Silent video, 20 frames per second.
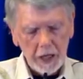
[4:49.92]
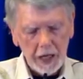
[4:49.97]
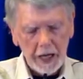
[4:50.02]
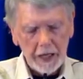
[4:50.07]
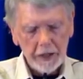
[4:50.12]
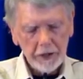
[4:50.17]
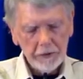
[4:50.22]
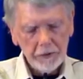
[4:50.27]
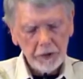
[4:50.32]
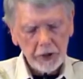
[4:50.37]

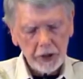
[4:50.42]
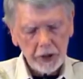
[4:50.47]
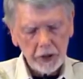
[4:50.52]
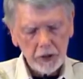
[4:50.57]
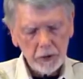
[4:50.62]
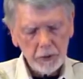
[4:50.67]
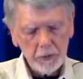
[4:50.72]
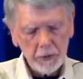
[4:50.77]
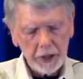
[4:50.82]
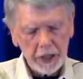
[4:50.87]
and of the
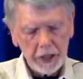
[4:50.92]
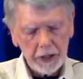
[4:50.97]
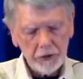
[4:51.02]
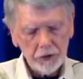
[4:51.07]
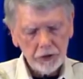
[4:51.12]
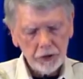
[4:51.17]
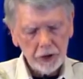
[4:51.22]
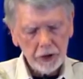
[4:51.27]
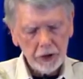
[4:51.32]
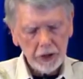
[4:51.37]

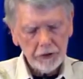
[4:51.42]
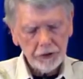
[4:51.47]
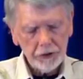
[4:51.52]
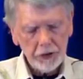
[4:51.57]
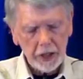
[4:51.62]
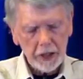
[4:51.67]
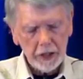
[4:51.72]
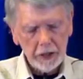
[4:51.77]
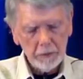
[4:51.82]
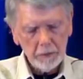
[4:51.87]
illumination that has
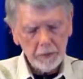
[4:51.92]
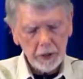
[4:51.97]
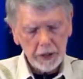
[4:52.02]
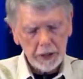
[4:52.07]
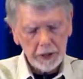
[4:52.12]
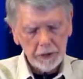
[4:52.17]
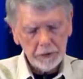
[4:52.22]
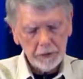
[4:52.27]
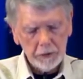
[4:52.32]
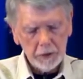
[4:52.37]
taken
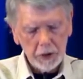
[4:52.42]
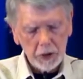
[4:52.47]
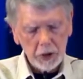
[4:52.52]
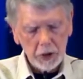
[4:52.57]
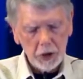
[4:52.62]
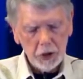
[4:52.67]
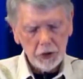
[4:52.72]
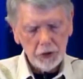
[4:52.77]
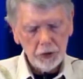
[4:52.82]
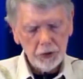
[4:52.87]
place
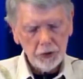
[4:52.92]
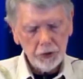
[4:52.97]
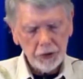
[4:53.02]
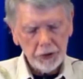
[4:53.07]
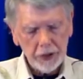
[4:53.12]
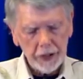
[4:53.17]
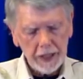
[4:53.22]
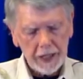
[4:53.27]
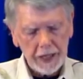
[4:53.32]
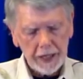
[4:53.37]
due to
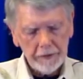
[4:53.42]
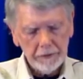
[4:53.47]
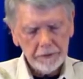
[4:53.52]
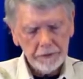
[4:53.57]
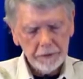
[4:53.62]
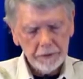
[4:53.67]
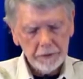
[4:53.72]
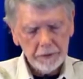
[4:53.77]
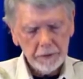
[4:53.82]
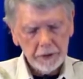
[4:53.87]
the
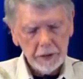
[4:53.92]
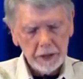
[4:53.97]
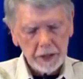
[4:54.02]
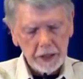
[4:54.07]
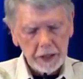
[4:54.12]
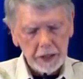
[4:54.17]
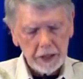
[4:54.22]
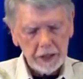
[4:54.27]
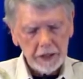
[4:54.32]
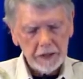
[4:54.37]
life.
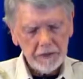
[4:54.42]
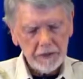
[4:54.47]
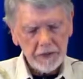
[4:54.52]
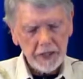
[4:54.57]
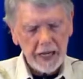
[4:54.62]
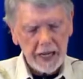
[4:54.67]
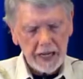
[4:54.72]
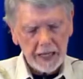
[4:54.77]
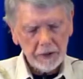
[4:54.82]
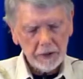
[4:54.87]
It is
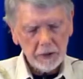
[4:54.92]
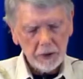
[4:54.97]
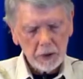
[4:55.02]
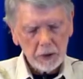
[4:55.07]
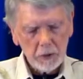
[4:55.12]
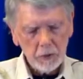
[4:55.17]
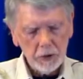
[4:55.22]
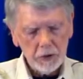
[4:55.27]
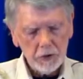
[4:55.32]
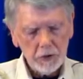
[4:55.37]
that
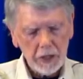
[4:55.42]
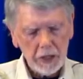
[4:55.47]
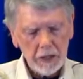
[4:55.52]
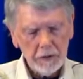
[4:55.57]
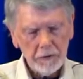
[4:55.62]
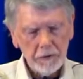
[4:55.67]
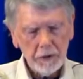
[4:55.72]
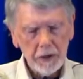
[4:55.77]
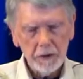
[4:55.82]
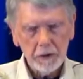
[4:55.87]
which
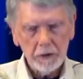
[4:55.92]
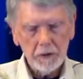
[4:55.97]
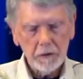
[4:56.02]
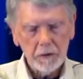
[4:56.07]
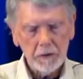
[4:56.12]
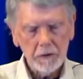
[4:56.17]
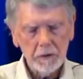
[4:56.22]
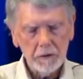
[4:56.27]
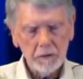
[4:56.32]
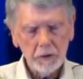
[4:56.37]
then
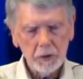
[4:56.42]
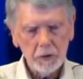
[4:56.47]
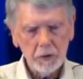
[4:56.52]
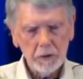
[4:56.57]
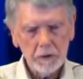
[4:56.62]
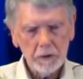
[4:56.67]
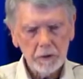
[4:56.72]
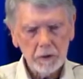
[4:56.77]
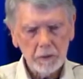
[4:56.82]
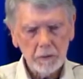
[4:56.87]
focuses, if you
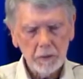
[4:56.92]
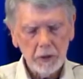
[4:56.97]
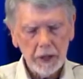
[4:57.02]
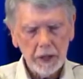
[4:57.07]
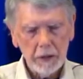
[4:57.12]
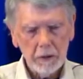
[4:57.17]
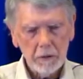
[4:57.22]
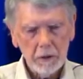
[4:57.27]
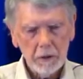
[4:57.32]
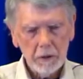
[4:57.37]
look
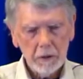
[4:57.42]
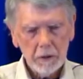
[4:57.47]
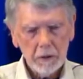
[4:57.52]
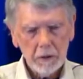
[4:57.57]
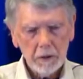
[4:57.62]
by